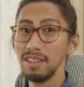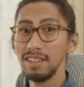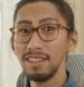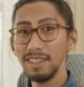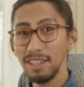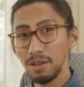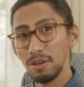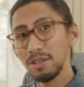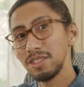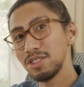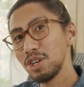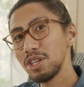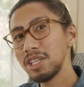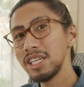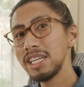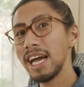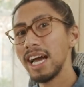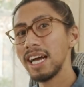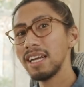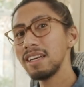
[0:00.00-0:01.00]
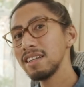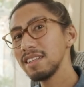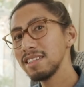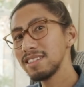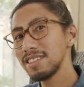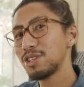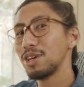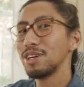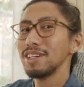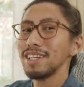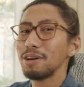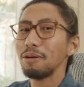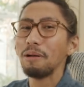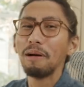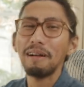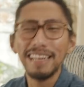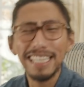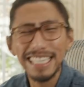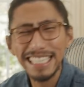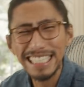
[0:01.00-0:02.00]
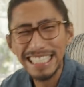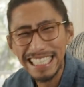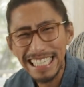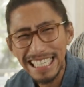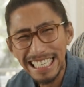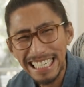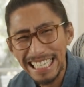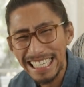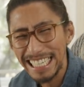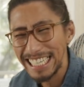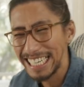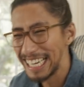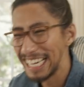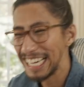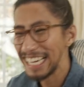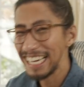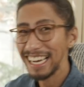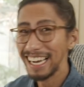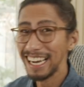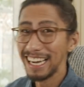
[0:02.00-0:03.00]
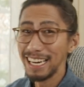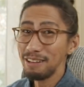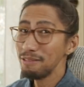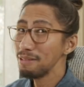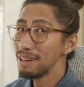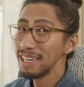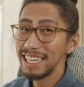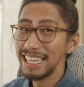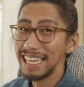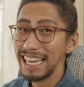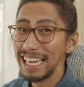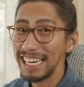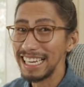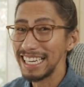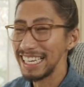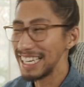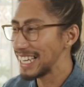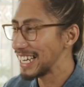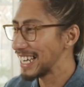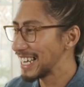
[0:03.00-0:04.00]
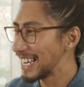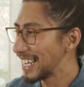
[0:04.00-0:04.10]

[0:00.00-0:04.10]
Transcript: you know, certain handles during the quarantine. I don't want to gain.